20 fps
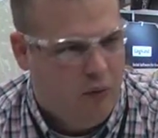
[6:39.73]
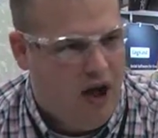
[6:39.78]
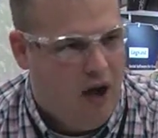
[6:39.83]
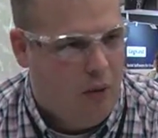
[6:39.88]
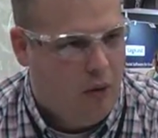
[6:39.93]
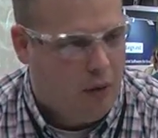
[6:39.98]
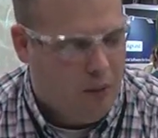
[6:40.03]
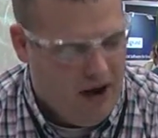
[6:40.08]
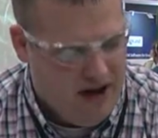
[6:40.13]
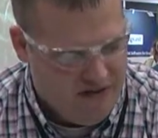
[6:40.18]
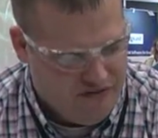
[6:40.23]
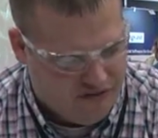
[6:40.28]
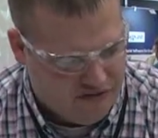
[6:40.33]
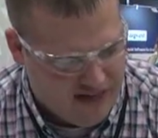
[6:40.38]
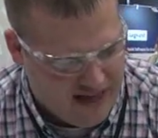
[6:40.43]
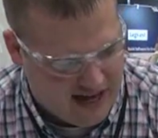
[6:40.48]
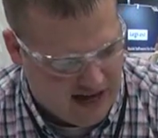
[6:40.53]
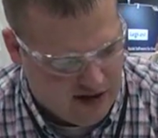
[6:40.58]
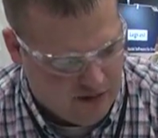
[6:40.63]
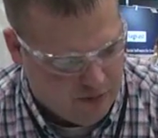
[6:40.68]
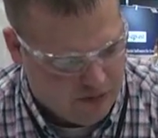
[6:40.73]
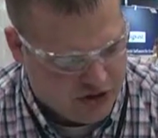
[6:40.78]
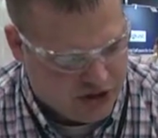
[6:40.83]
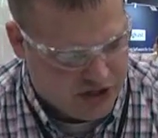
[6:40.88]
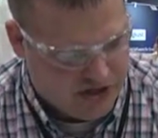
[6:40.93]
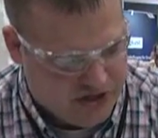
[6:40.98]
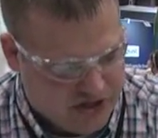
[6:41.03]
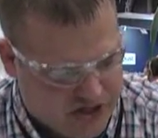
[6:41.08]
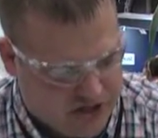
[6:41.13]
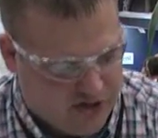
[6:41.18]
while we're waiting for that, I
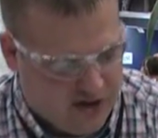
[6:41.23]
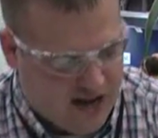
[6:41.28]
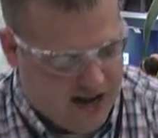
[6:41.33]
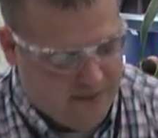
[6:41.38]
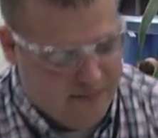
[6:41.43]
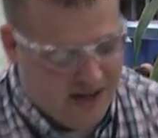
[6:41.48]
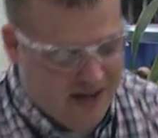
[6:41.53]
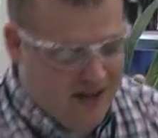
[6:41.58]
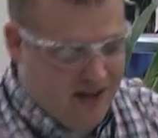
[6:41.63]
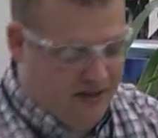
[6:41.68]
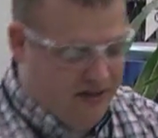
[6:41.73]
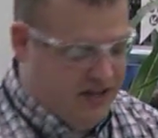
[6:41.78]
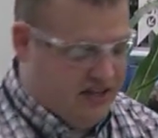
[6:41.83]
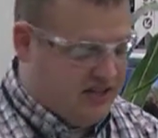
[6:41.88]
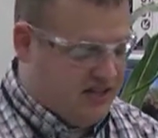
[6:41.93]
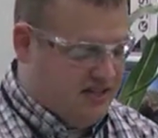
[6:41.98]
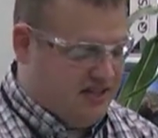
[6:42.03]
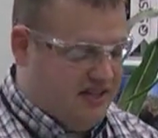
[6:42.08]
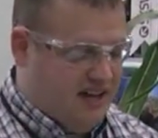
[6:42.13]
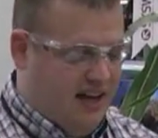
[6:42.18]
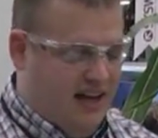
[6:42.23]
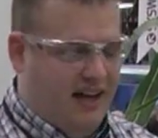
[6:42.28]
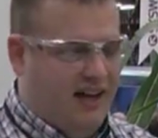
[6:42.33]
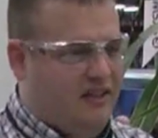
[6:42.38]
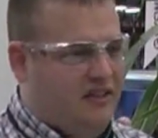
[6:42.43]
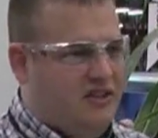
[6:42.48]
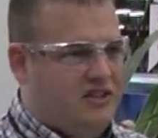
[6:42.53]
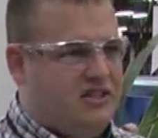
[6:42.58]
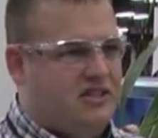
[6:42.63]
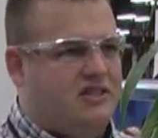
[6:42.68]
should describe this
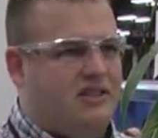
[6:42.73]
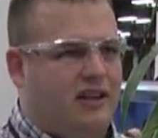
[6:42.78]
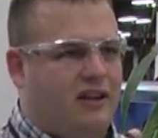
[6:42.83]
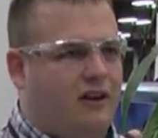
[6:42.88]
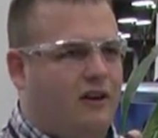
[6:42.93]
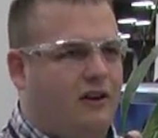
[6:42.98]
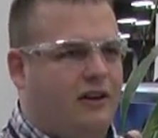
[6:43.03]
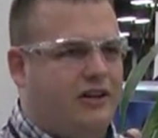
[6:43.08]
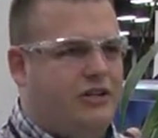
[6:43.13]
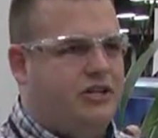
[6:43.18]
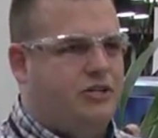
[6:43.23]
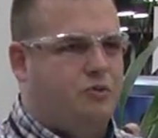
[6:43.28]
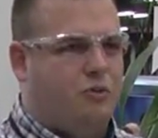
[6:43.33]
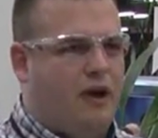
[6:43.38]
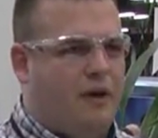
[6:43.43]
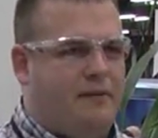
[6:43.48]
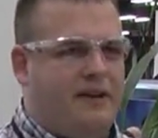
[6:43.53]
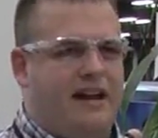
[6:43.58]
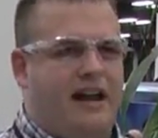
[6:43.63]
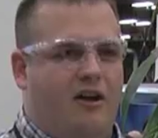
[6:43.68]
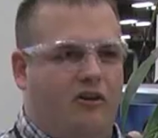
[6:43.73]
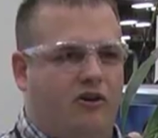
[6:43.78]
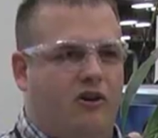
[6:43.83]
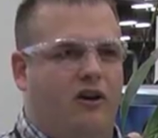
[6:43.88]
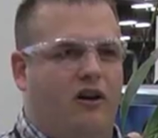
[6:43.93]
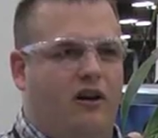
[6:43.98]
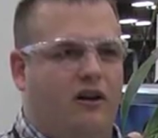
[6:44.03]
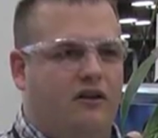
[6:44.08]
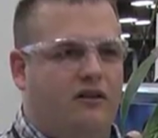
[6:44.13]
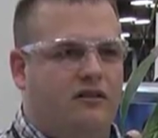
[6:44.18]
is literally just rubbing
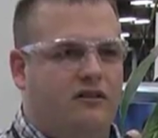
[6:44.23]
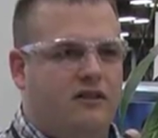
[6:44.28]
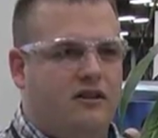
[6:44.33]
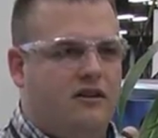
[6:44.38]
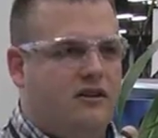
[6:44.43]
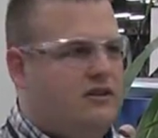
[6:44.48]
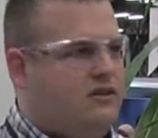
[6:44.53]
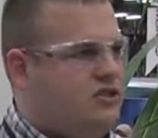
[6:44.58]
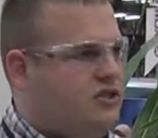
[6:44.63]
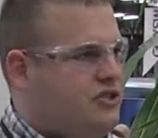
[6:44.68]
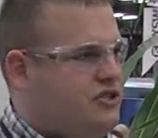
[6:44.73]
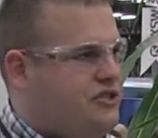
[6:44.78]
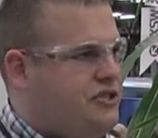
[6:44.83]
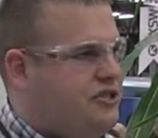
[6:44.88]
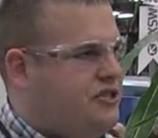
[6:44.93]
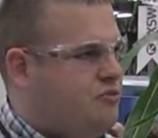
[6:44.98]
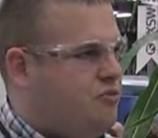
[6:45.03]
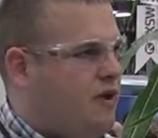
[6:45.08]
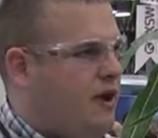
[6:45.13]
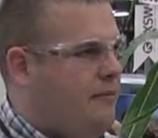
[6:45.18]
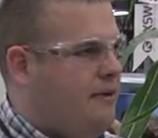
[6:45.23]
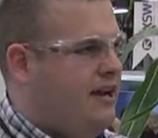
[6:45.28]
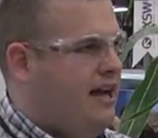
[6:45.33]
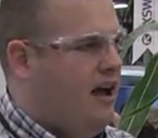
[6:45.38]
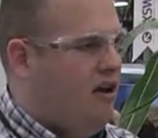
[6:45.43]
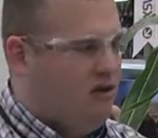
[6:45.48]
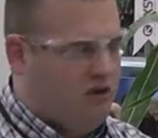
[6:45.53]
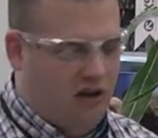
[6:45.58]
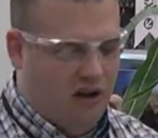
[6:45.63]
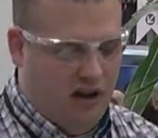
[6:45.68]
alcohol. So this is just rubbing
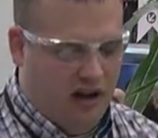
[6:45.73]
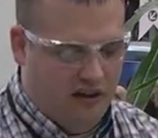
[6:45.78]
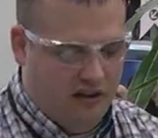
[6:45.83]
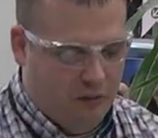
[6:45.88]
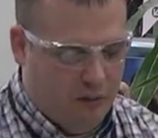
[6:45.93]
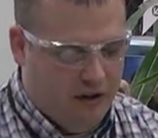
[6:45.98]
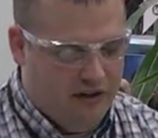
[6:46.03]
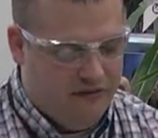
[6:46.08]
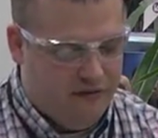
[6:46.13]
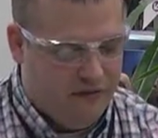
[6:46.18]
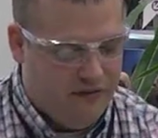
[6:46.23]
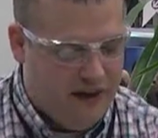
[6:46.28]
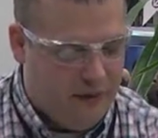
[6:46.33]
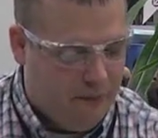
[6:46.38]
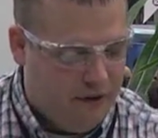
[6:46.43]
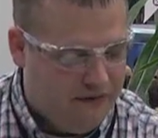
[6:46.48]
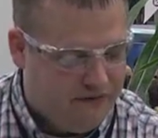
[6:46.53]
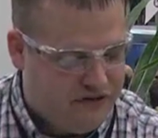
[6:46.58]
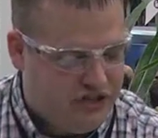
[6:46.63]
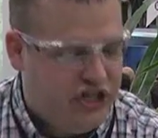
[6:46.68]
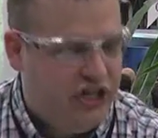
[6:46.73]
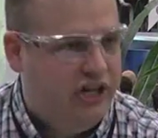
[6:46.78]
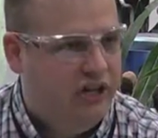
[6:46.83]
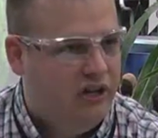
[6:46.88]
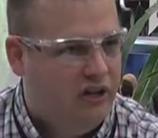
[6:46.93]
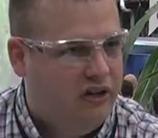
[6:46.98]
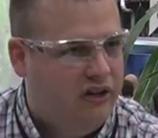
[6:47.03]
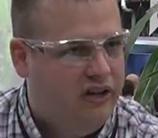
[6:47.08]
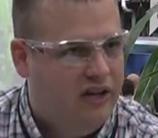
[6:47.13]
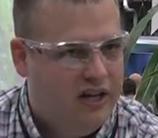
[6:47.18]
alcohol that we've
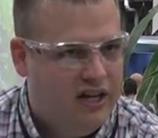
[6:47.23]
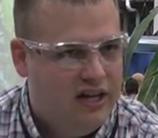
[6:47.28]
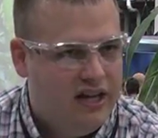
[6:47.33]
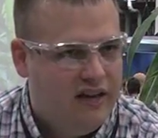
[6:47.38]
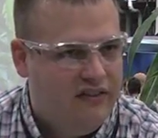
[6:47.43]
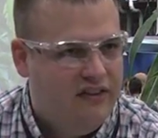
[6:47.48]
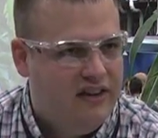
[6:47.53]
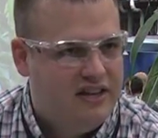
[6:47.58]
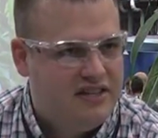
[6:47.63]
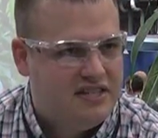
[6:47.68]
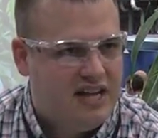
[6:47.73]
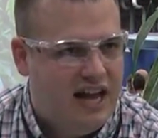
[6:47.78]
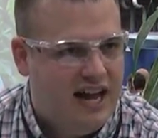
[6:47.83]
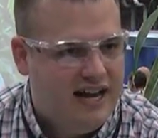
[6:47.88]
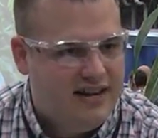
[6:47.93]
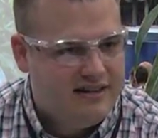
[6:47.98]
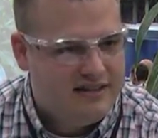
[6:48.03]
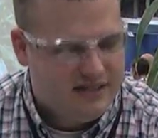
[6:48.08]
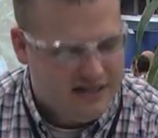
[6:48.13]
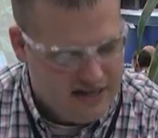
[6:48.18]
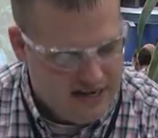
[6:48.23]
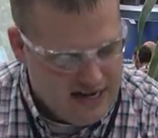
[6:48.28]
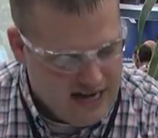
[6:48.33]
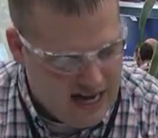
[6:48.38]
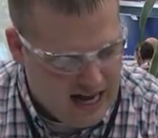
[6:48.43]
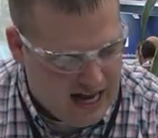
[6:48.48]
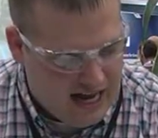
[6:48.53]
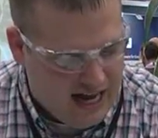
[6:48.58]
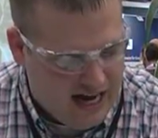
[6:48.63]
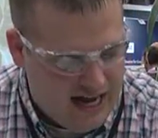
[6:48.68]
chilled in this ice,
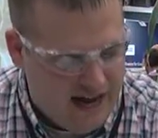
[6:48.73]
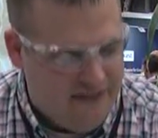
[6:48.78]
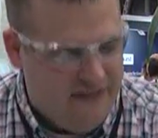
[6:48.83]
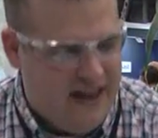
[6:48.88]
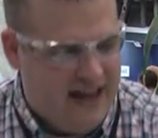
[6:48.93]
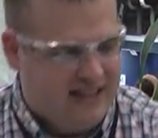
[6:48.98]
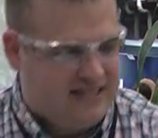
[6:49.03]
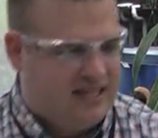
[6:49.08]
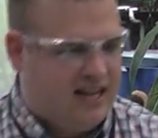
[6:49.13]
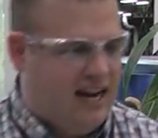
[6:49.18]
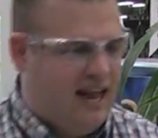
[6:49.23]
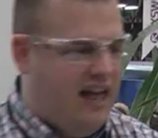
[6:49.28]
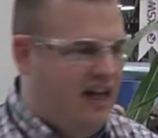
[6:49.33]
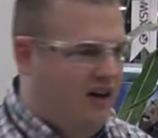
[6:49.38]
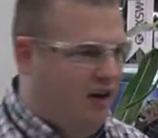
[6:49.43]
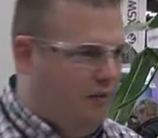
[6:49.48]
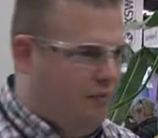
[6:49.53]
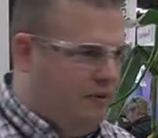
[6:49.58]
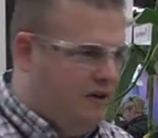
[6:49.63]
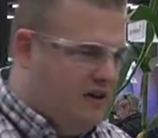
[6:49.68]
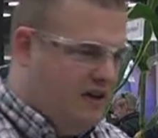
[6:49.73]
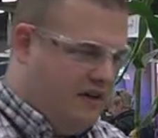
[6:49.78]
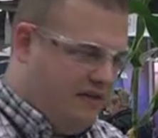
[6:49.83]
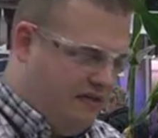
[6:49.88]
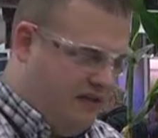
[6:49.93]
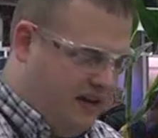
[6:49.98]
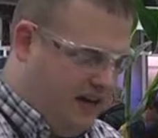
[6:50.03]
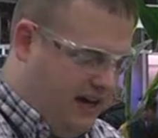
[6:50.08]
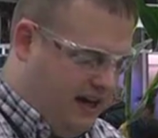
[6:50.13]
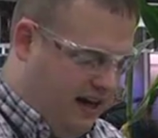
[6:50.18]
and that's going to help
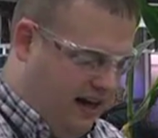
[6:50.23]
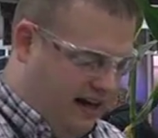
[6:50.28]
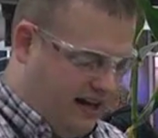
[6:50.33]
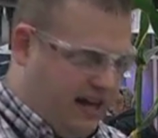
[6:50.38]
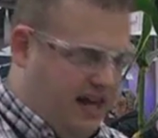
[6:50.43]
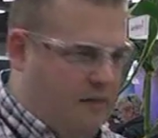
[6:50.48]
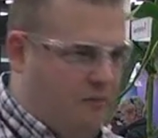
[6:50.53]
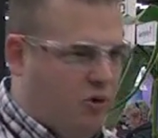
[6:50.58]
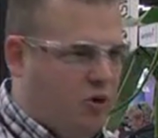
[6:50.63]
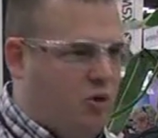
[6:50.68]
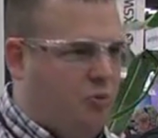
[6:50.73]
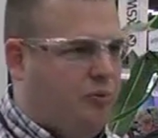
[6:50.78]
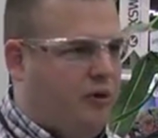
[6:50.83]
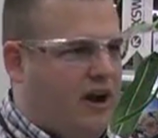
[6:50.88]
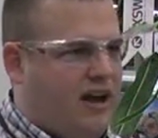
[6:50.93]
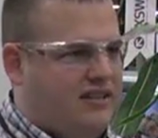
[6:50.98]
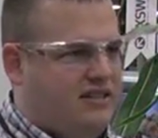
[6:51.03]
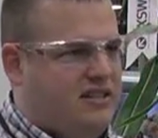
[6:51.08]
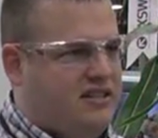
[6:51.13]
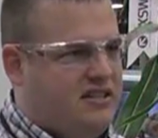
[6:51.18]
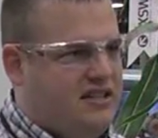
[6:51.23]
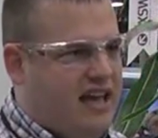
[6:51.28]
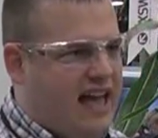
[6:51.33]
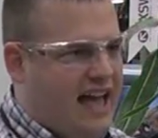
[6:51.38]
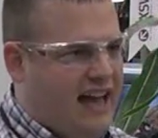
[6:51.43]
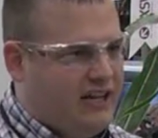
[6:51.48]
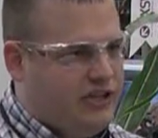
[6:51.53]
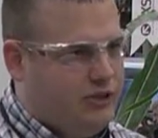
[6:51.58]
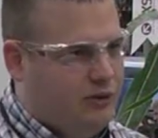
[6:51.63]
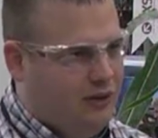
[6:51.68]
the chemical process to
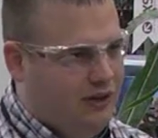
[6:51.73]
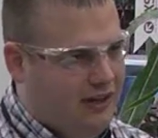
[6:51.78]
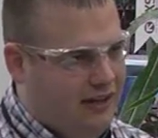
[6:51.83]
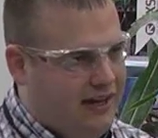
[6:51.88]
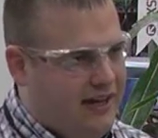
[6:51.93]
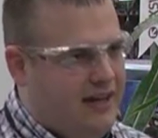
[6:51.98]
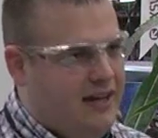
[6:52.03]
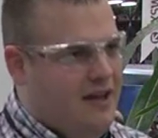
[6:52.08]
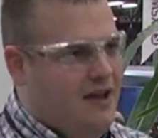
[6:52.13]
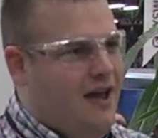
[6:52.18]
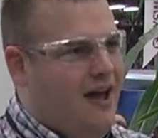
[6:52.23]
actually